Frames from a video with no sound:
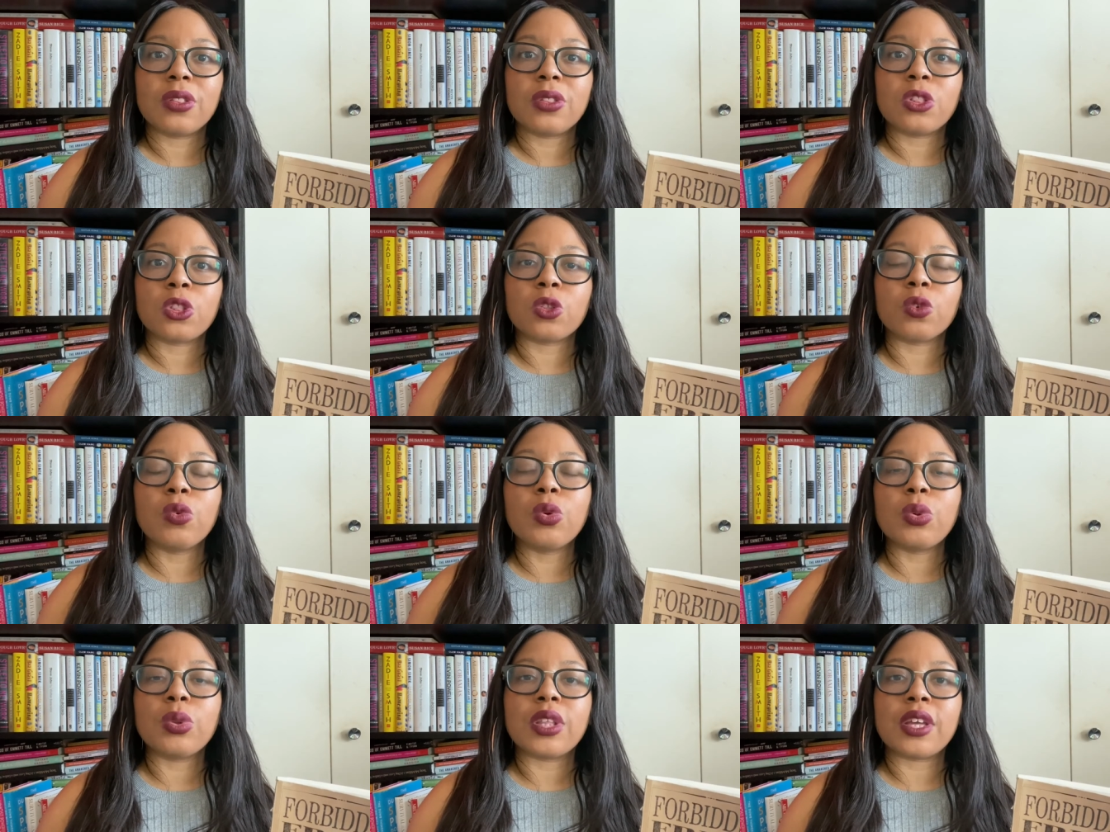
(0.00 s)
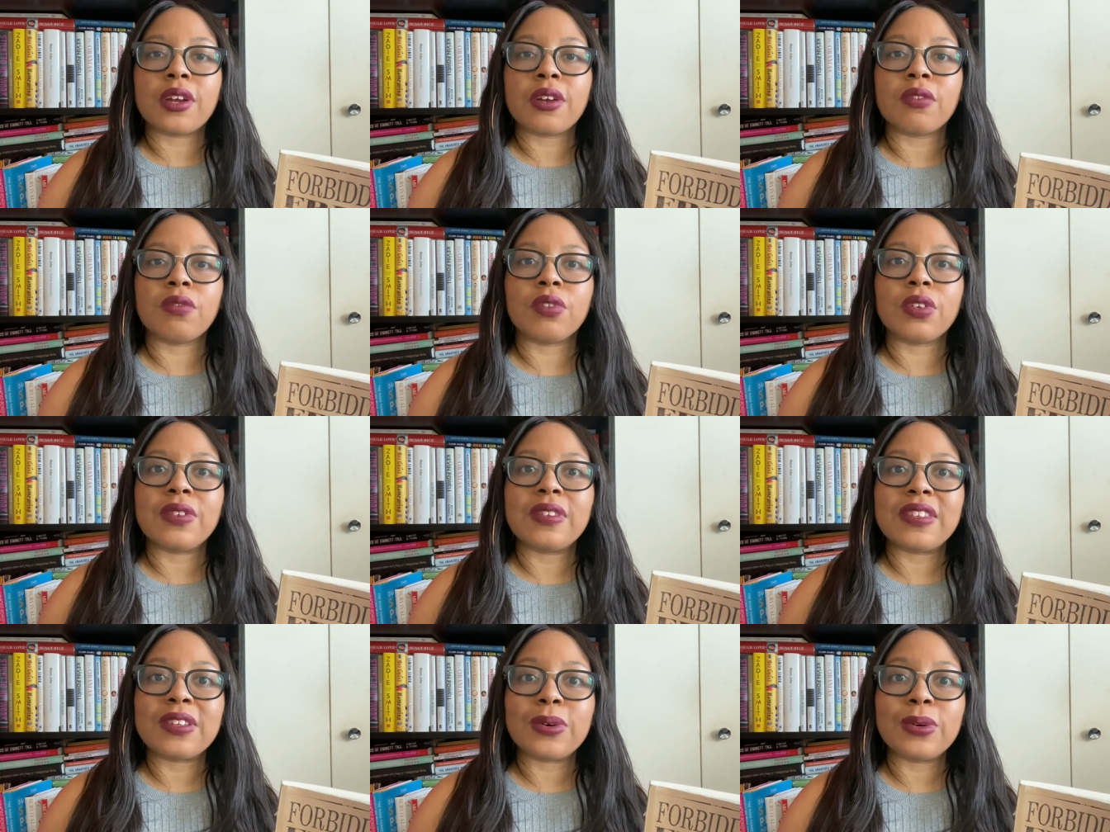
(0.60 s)
through their
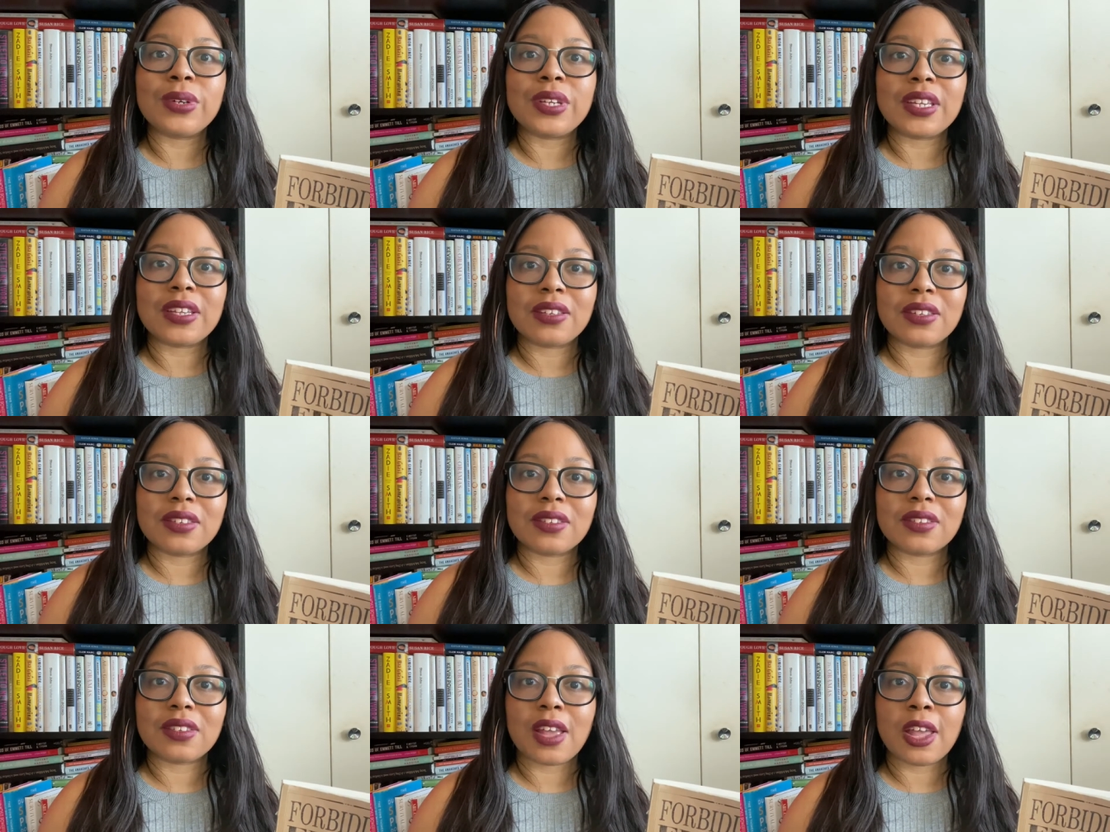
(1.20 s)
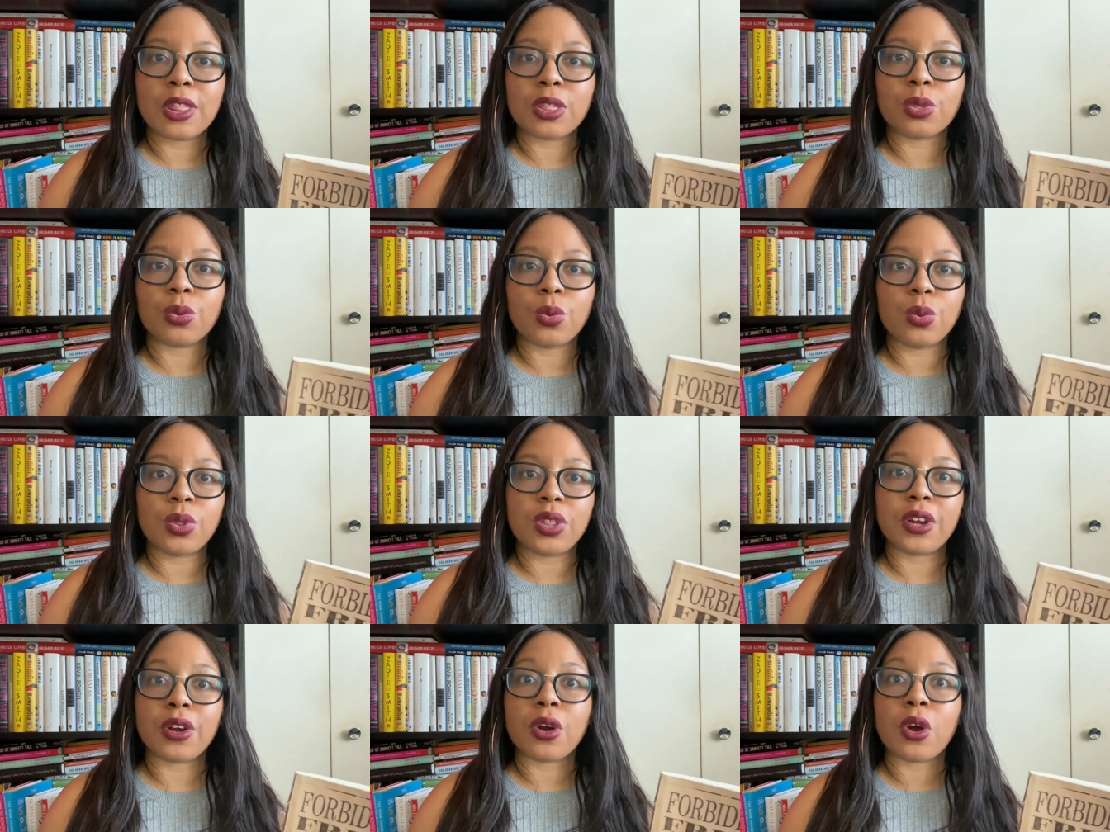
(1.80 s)
resilience and through
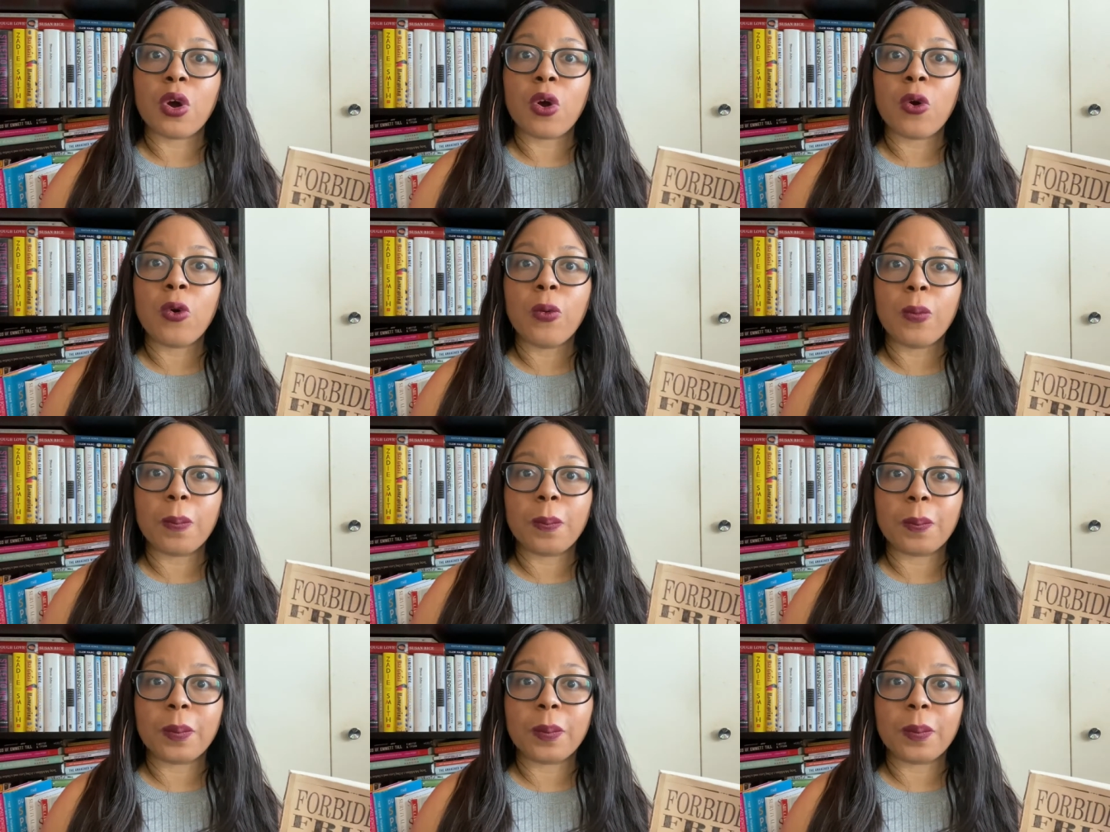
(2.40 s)
their hope